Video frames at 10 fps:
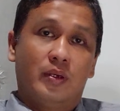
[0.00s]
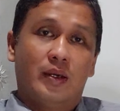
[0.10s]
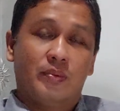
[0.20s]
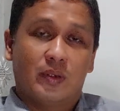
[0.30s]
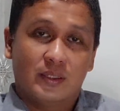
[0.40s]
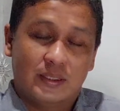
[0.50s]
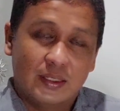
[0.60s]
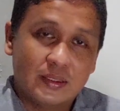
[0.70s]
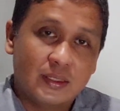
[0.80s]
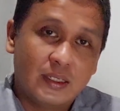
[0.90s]
have
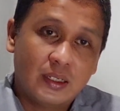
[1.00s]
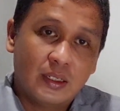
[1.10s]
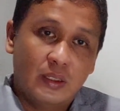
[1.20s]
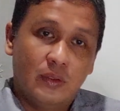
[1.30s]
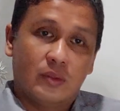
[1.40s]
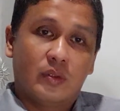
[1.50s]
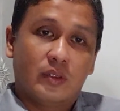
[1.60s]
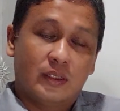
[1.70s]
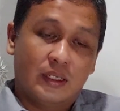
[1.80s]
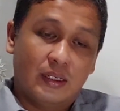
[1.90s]
questions, you
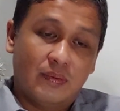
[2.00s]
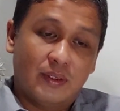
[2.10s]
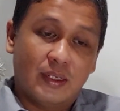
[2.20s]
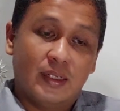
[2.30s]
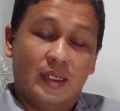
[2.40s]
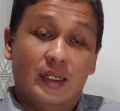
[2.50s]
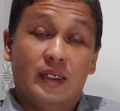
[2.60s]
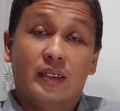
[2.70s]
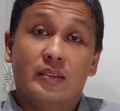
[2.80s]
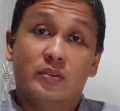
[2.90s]
could deliver it in
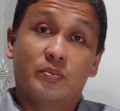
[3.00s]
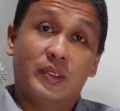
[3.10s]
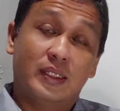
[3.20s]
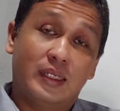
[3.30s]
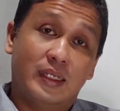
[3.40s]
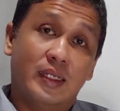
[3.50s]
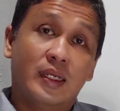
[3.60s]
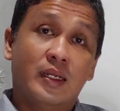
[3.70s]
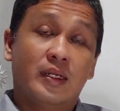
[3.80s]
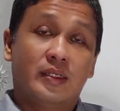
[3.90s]
the Zoom meeting.
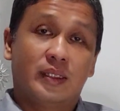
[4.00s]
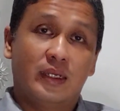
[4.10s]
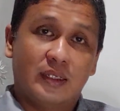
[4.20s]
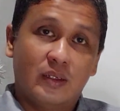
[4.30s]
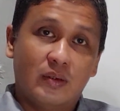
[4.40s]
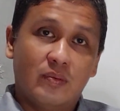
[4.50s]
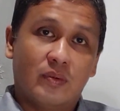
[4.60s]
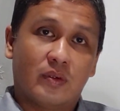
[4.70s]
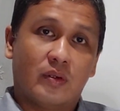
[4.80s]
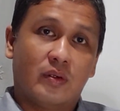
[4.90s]
Thank you
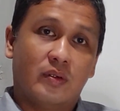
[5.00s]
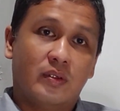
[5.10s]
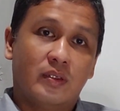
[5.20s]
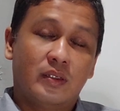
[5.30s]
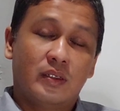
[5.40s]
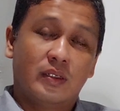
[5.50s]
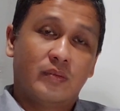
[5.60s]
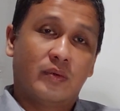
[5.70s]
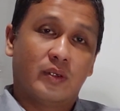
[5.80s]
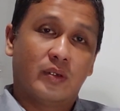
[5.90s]

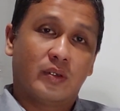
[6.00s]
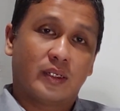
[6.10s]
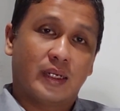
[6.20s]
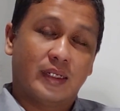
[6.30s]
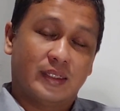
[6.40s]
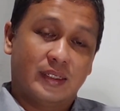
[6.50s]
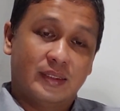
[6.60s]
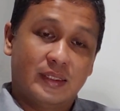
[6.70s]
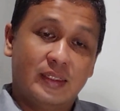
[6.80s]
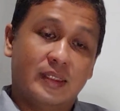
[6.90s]
for your kind
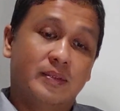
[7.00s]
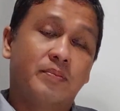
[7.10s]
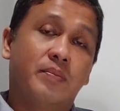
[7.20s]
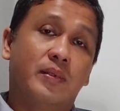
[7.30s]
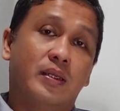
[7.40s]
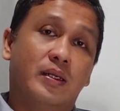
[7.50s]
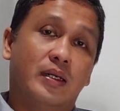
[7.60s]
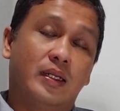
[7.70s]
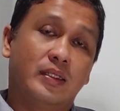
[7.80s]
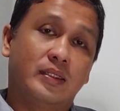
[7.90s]
attention.
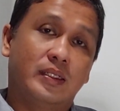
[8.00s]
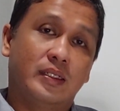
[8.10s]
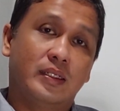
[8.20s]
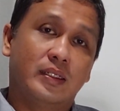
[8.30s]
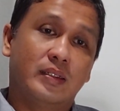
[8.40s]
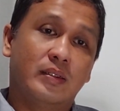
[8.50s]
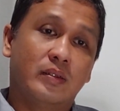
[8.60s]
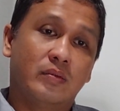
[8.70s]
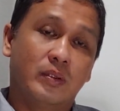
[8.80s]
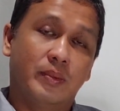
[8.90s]
Until
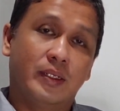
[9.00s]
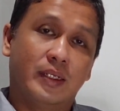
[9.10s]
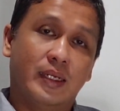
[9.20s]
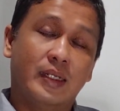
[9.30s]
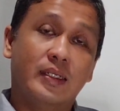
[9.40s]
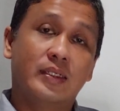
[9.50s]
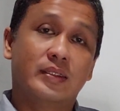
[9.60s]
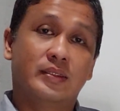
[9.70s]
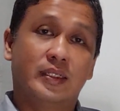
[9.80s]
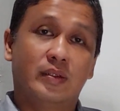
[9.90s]
we meet again,
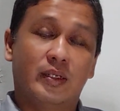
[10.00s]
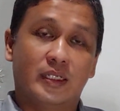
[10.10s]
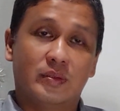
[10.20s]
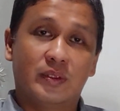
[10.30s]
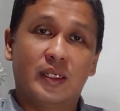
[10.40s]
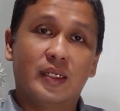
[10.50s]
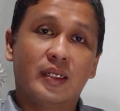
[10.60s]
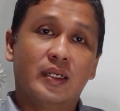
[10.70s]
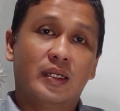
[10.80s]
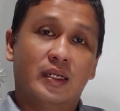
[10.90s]
see you next week.
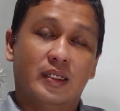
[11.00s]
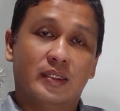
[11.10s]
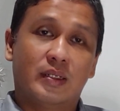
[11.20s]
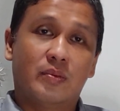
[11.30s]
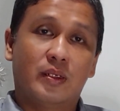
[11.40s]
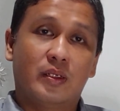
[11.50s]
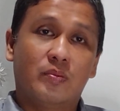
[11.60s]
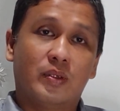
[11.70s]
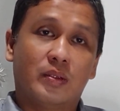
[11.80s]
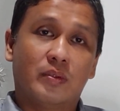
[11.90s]

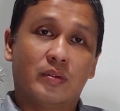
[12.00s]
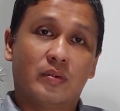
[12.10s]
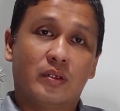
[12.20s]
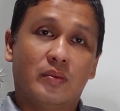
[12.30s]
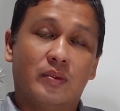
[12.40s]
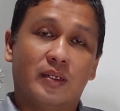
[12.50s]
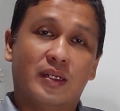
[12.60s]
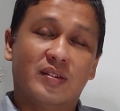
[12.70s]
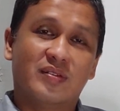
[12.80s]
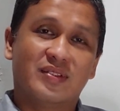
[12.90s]
Assalamualaikum warahmatullahi
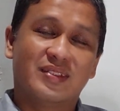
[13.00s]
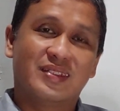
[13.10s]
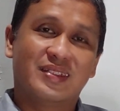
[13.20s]
wabarakatuh.